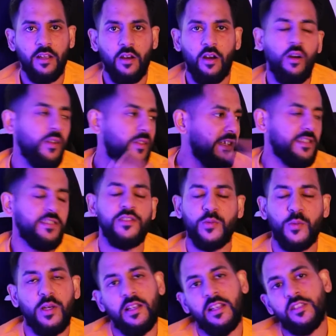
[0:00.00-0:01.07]
oh, this doesn't
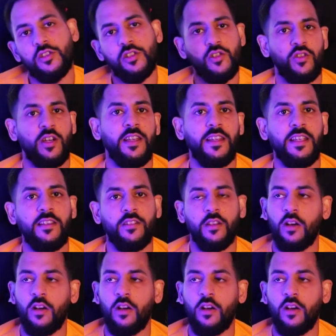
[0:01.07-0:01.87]
work, let's just try this.